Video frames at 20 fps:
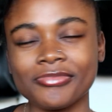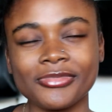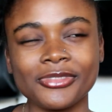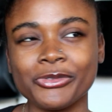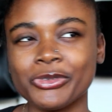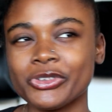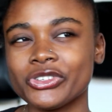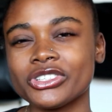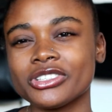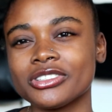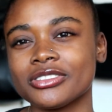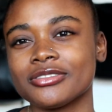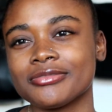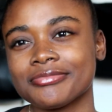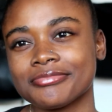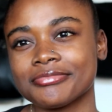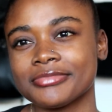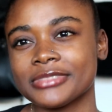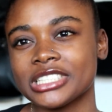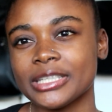which is,
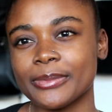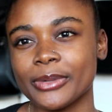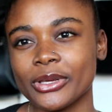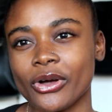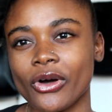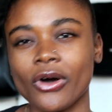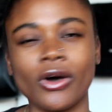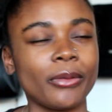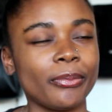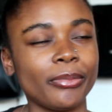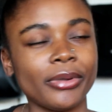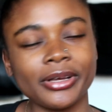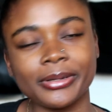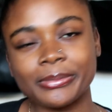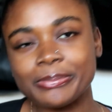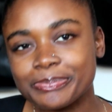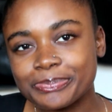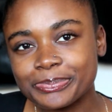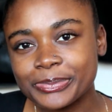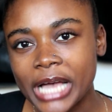it's a bit odd,
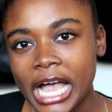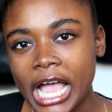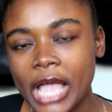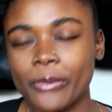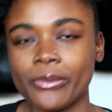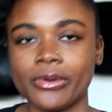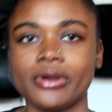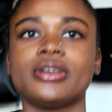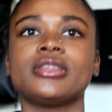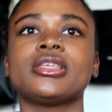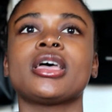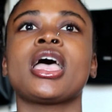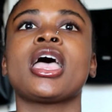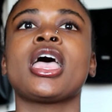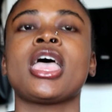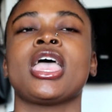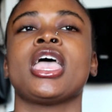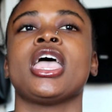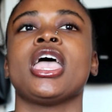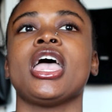but I would.
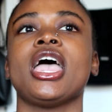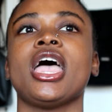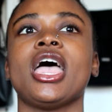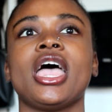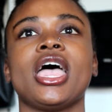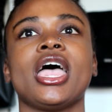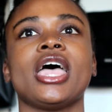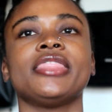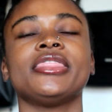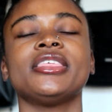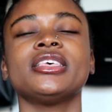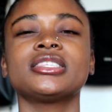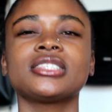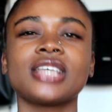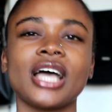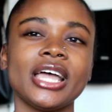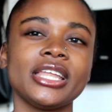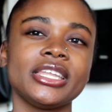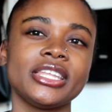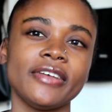And this
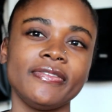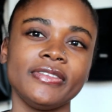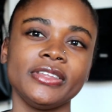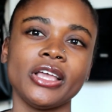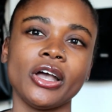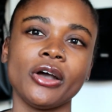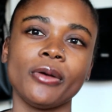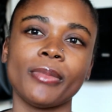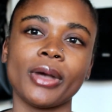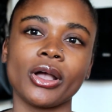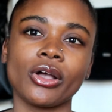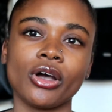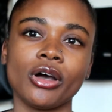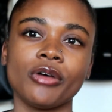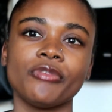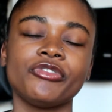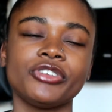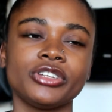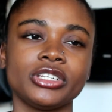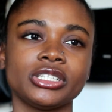guide definitely helped my
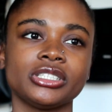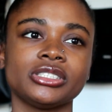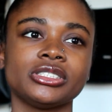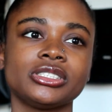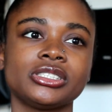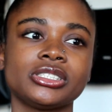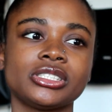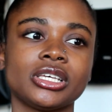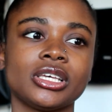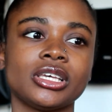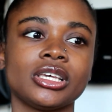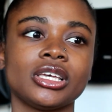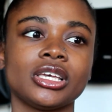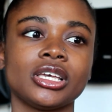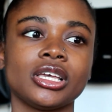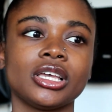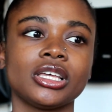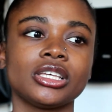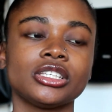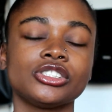confidence
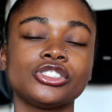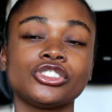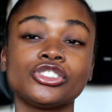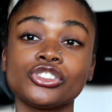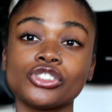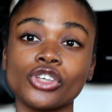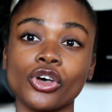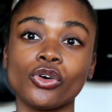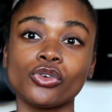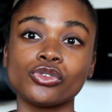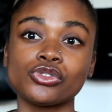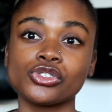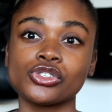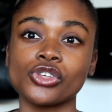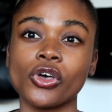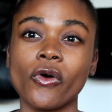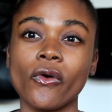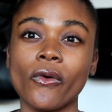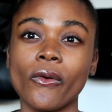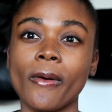
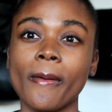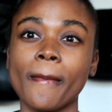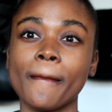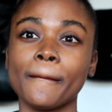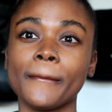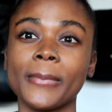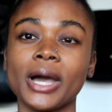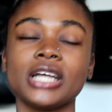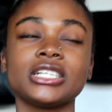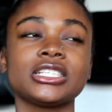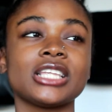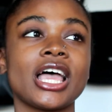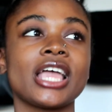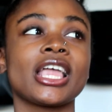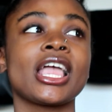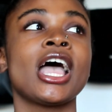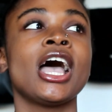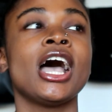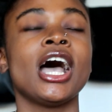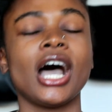so much.
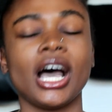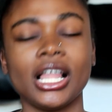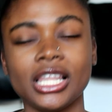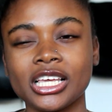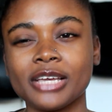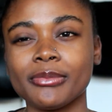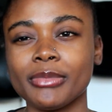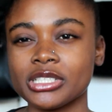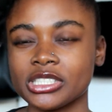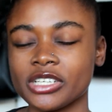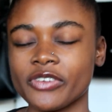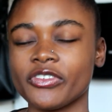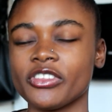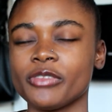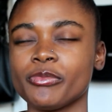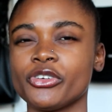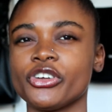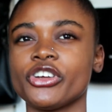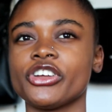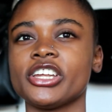Like, I look at myself in
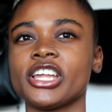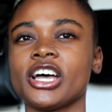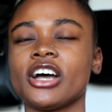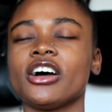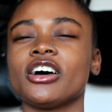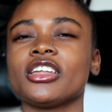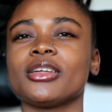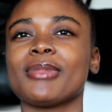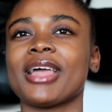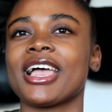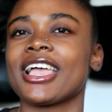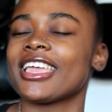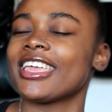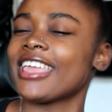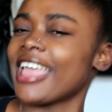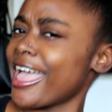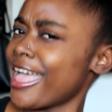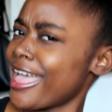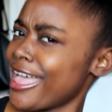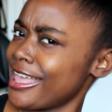the mirror now and I'm like,
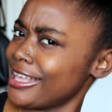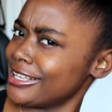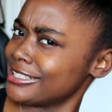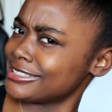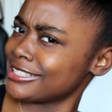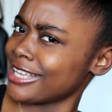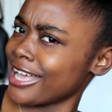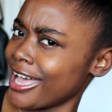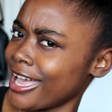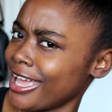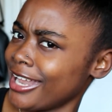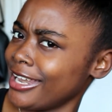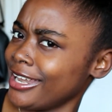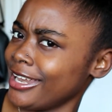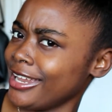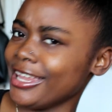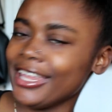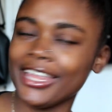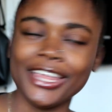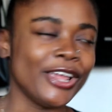yes
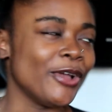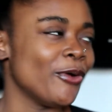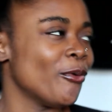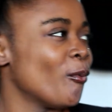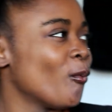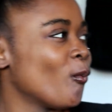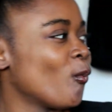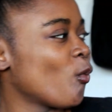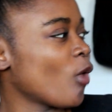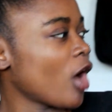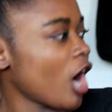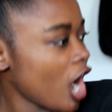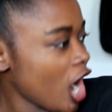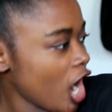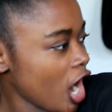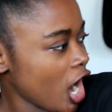honey, work.